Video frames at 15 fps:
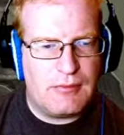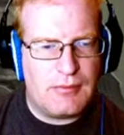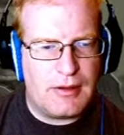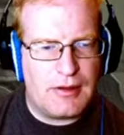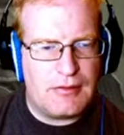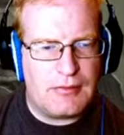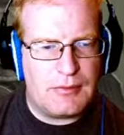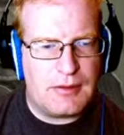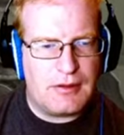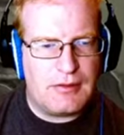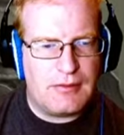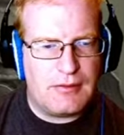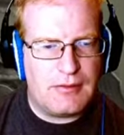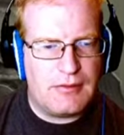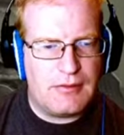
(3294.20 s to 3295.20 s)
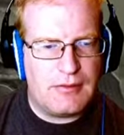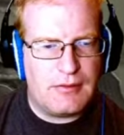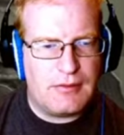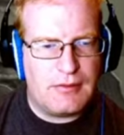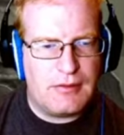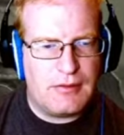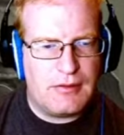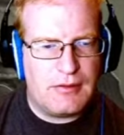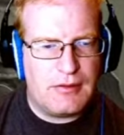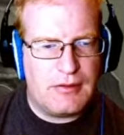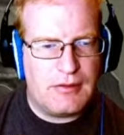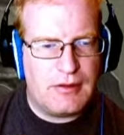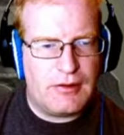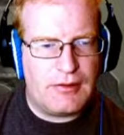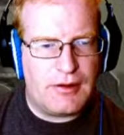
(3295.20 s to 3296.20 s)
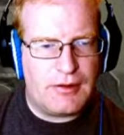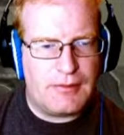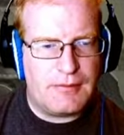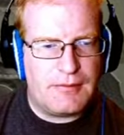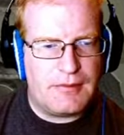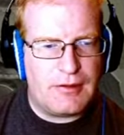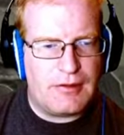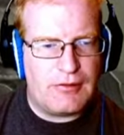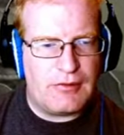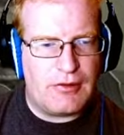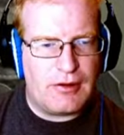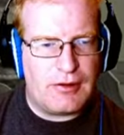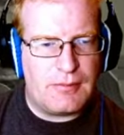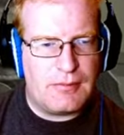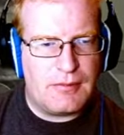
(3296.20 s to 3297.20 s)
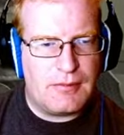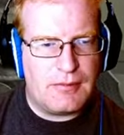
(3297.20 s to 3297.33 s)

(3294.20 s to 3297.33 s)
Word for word: Possibly. There they are. I just saw them.